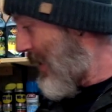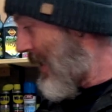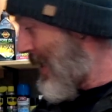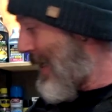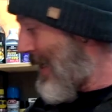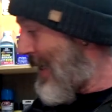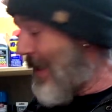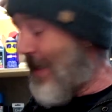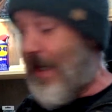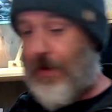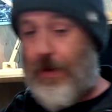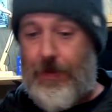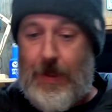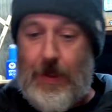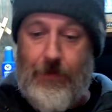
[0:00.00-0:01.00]

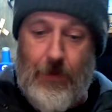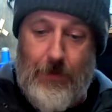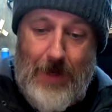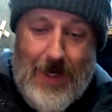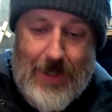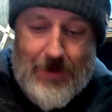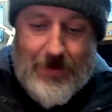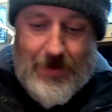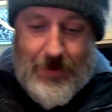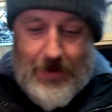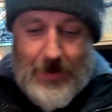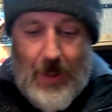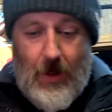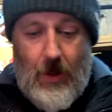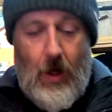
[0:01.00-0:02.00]
another thing for Max.
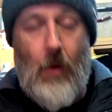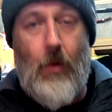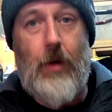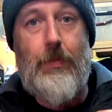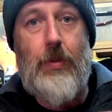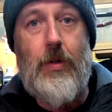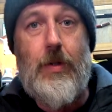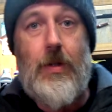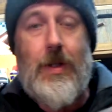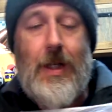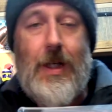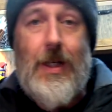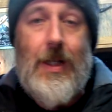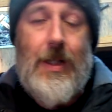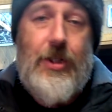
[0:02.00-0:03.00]
So I want to
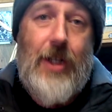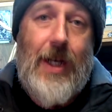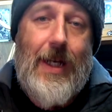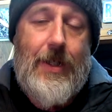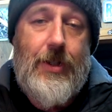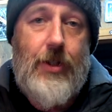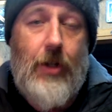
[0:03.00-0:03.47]
change